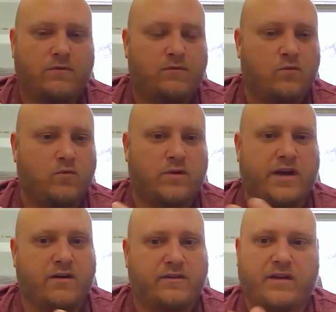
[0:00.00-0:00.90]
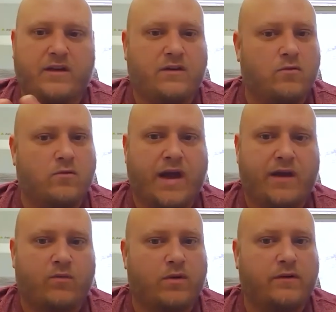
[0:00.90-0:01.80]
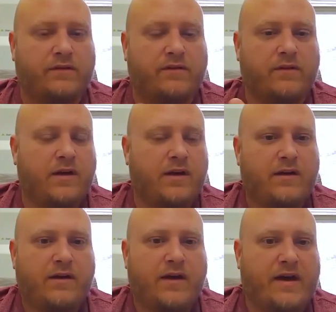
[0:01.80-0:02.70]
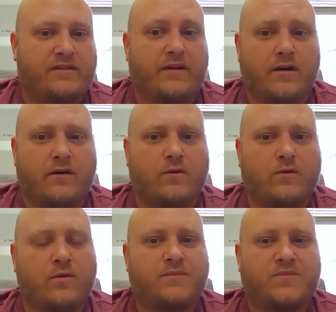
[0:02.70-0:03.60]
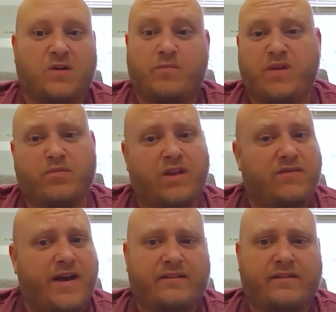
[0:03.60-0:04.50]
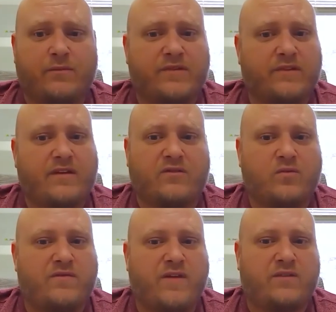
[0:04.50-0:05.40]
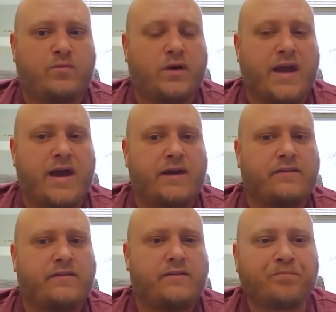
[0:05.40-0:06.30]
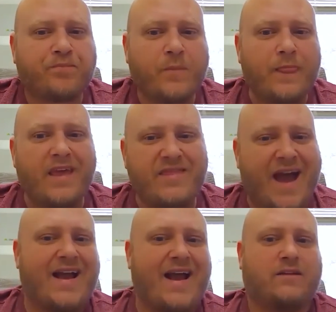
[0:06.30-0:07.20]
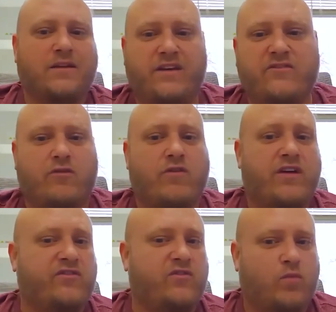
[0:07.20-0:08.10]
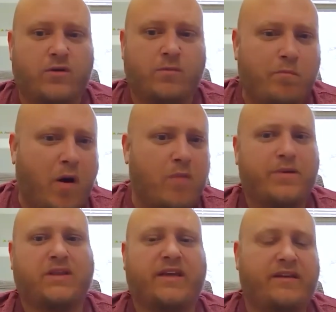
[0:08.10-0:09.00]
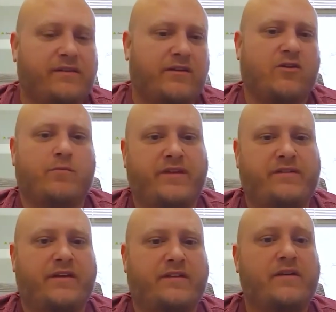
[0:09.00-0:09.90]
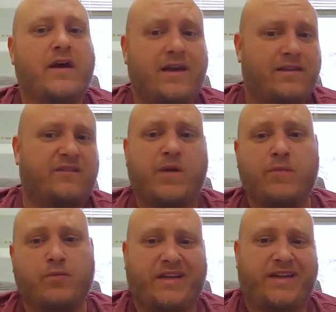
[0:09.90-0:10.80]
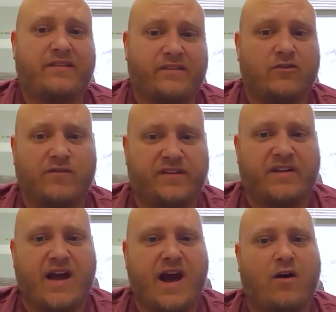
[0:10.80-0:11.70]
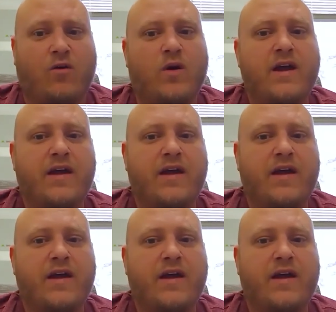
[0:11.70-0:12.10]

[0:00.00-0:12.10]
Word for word: Google Guarantee, Google AdWords, SEO. Some people have had some success with Facebook ads, that kind of lead generation where you're pumping leads into your business. These people need the service now.